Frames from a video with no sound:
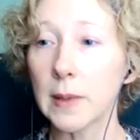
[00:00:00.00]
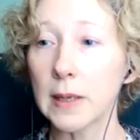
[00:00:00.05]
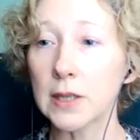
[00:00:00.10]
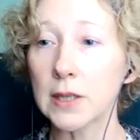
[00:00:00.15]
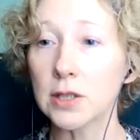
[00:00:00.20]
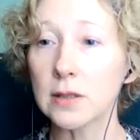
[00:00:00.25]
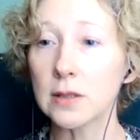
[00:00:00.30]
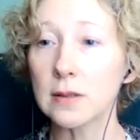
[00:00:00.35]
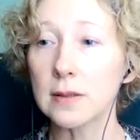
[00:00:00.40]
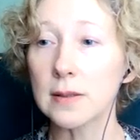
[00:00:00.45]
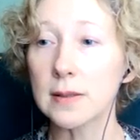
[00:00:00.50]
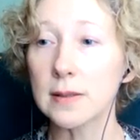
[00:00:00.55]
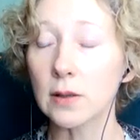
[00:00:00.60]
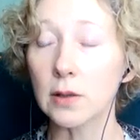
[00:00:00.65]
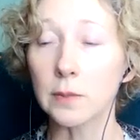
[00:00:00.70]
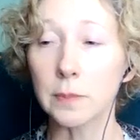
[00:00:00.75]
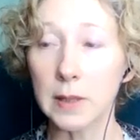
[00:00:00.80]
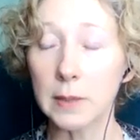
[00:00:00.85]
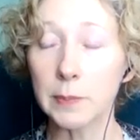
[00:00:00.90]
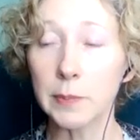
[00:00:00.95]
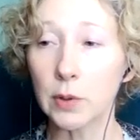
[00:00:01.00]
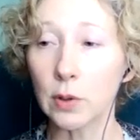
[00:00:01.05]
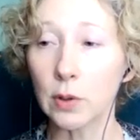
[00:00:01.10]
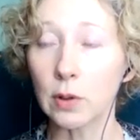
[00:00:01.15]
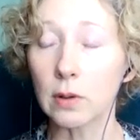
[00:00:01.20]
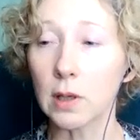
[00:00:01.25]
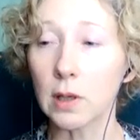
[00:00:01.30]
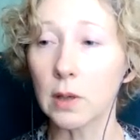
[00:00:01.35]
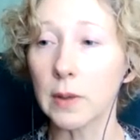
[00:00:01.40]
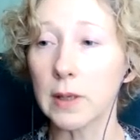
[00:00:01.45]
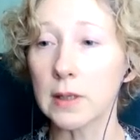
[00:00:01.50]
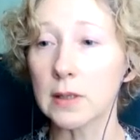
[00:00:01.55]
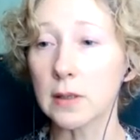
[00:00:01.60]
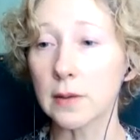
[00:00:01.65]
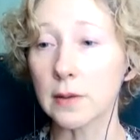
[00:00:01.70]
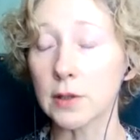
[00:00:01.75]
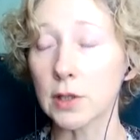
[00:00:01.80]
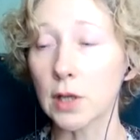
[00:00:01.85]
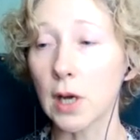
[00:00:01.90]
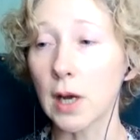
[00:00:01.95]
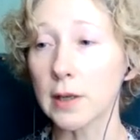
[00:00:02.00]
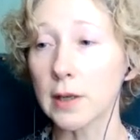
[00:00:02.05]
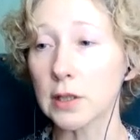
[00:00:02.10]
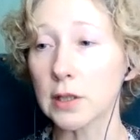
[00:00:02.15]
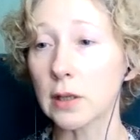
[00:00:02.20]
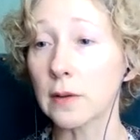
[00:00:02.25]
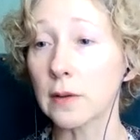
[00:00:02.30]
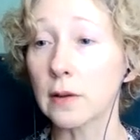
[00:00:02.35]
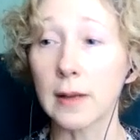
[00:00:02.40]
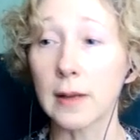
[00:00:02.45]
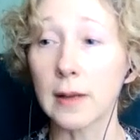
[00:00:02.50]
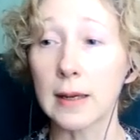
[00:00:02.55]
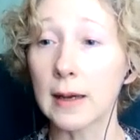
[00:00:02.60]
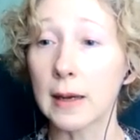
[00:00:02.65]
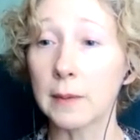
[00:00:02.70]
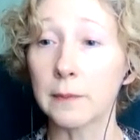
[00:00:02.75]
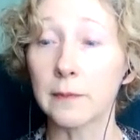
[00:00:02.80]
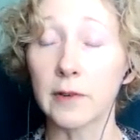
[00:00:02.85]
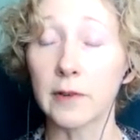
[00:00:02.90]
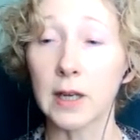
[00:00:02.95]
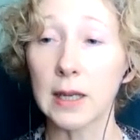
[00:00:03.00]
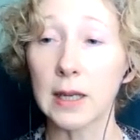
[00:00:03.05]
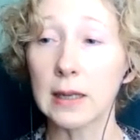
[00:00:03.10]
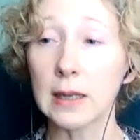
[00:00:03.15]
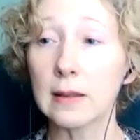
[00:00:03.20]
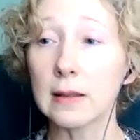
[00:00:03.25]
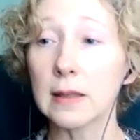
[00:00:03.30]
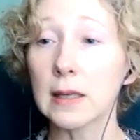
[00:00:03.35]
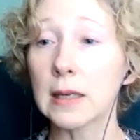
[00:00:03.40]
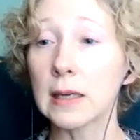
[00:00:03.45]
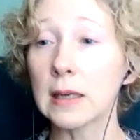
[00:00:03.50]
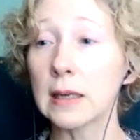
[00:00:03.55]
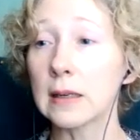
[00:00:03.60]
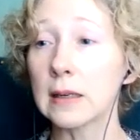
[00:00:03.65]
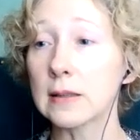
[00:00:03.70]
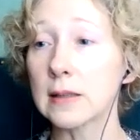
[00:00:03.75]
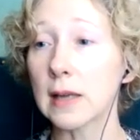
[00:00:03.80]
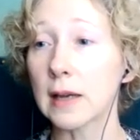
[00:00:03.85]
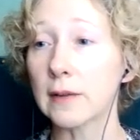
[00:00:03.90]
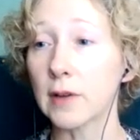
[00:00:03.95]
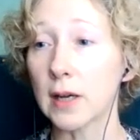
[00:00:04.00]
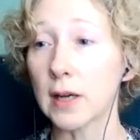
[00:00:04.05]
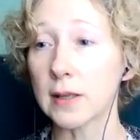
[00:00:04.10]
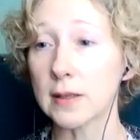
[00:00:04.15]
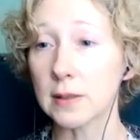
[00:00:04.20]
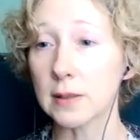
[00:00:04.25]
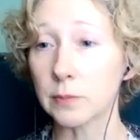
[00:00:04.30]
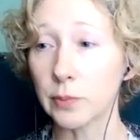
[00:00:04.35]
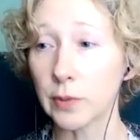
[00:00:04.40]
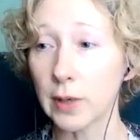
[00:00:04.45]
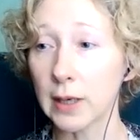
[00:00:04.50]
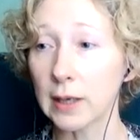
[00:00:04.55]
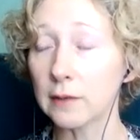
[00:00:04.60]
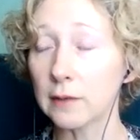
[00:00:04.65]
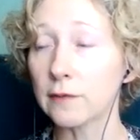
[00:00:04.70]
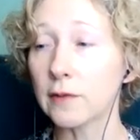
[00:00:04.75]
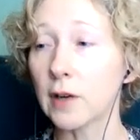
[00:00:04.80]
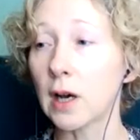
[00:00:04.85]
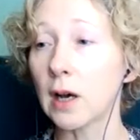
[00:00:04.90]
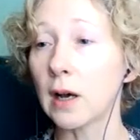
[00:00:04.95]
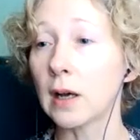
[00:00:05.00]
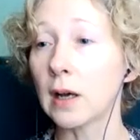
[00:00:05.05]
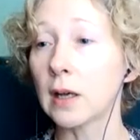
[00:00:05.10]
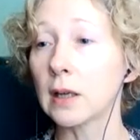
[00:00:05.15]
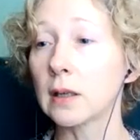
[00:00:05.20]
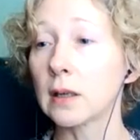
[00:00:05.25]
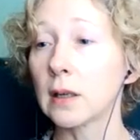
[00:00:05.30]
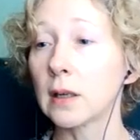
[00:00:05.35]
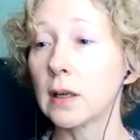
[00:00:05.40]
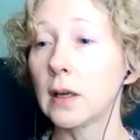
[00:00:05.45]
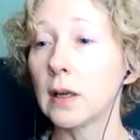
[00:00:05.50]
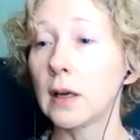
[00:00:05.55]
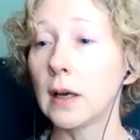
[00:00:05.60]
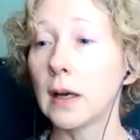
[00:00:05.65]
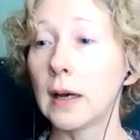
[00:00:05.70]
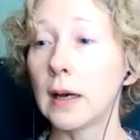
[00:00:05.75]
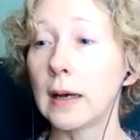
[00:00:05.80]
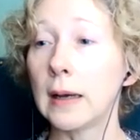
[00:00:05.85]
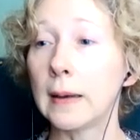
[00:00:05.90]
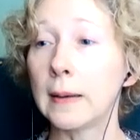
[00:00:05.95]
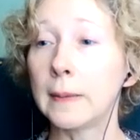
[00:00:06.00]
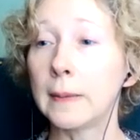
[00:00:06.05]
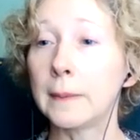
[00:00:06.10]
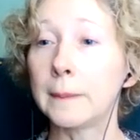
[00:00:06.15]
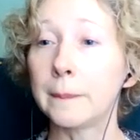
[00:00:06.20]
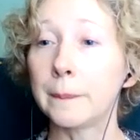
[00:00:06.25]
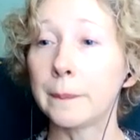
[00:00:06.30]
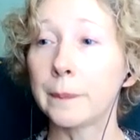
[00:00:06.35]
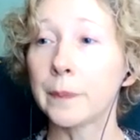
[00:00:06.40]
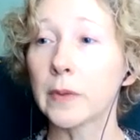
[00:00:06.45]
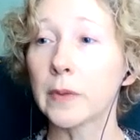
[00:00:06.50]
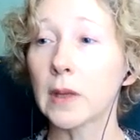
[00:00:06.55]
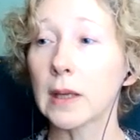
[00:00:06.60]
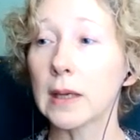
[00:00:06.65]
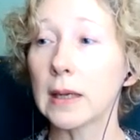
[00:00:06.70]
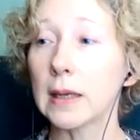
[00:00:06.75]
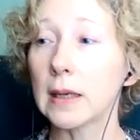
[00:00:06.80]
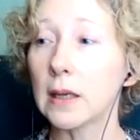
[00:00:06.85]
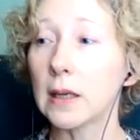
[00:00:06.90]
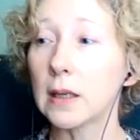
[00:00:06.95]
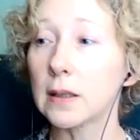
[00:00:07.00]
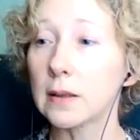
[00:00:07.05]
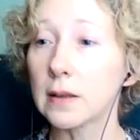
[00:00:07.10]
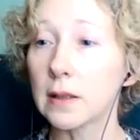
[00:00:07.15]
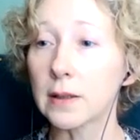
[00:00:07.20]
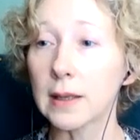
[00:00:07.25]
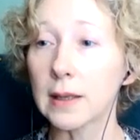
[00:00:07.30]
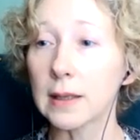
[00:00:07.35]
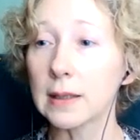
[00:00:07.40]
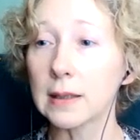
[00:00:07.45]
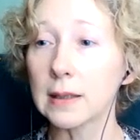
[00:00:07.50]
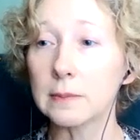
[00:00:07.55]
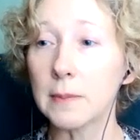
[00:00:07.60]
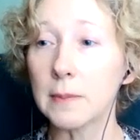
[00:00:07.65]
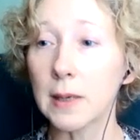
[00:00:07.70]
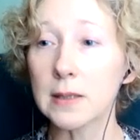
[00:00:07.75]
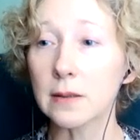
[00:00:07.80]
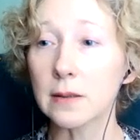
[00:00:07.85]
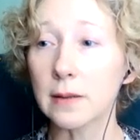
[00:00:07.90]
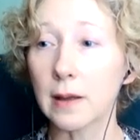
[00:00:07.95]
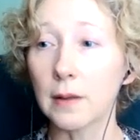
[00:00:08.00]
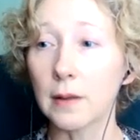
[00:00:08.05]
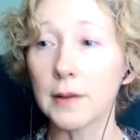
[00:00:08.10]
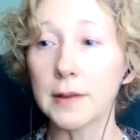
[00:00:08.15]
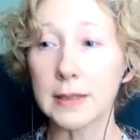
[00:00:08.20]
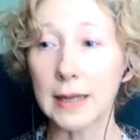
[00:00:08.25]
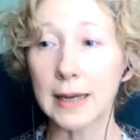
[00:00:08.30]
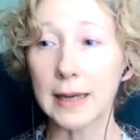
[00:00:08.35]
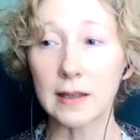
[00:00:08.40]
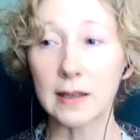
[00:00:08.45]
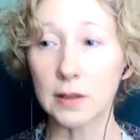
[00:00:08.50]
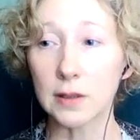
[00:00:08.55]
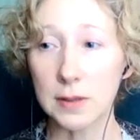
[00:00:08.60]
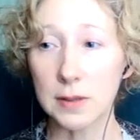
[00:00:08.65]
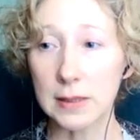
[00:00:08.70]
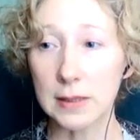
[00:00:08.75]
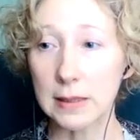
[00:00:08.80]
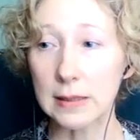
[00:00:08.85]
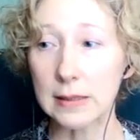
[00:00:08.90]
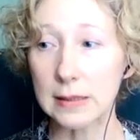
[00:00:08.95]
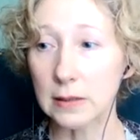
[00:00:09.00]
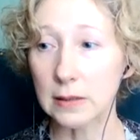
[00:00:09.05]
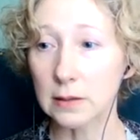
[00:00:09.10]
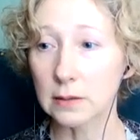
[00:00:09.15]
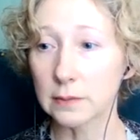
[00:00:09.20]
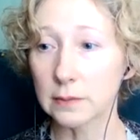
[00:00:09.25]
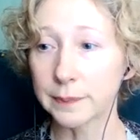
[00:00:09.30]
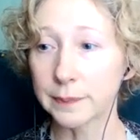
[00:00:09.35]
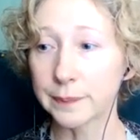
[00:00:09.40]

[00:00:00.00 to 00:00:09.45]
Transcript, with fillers: patients or people go into their doctor and they're like, I'm forgetting things, I've got some brain fog. Um, they're getting mental health diagnoses.